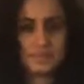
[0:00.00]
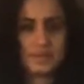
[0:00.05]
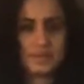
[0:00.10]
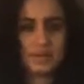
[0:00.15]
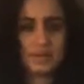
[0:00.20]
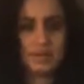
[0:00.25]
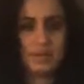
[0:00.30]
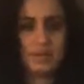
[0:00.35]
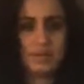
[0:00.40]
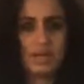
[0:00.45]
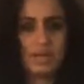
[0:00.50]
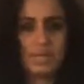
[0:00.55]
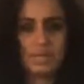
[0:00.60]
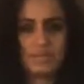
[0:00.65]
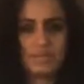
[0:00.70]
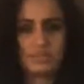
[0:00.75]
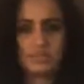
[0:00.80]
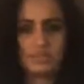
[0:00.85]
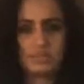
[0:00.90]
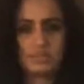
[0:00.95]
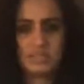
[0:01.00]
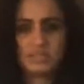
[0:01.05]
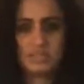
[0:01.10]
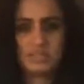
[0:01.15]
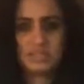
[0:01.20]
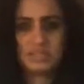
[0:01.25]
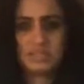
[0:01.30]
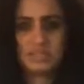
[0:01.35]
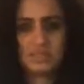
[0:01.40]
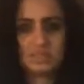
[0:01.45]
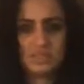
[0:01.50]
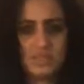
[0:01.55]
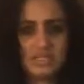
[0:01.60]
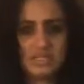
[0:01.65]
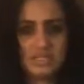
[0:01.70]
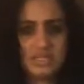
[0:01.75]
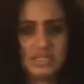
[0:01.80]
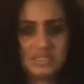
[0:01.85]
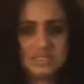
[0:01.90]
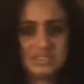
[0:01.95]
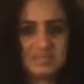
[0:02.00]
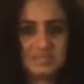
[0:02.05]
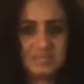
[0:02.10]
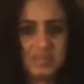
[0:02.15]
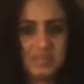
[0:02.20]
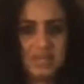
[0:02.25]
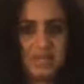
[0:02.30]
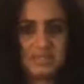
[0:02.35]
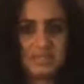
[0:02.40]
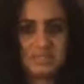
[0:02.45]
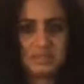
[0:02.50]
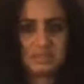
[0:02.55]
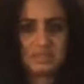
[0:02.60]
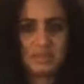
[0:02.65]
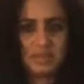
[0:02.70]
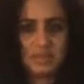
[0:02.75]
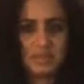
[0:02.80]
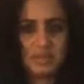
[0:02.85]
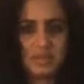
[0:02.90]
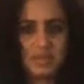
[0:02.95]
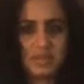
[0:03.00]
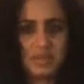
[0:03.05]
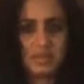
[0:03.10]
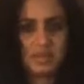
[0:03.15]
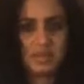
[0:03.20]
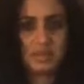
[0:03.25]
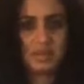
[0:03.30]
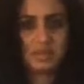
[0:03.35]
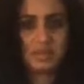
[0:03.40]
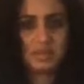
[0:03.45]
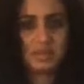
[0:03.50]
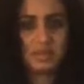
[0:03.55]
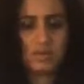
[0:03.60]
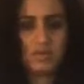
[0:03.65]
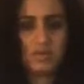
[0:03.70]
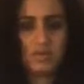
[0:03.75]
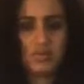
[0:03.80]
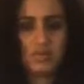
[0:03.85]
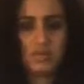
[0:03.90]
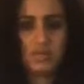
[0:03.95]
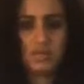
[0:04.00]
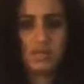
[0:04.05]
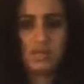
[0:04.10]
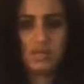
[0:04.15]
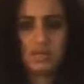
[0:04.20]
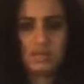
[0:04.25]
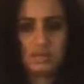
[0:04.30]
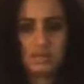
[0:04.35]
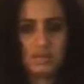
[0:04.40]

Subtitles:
All right, so this is truly as simple as opening it.